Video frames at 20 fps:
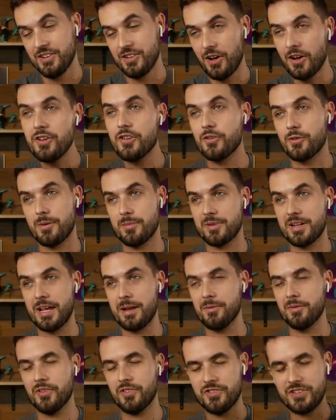don't use ribbon
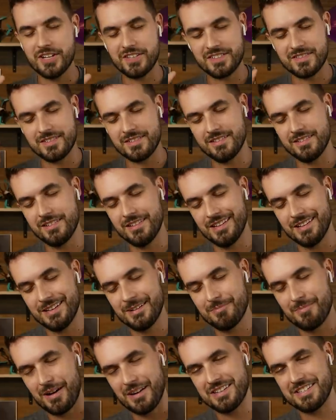cables, just
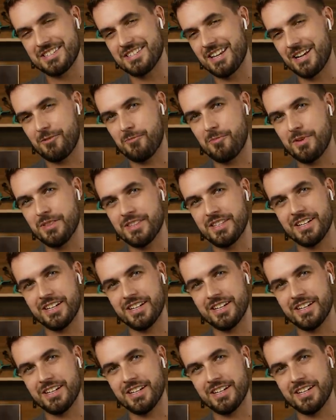probably stick with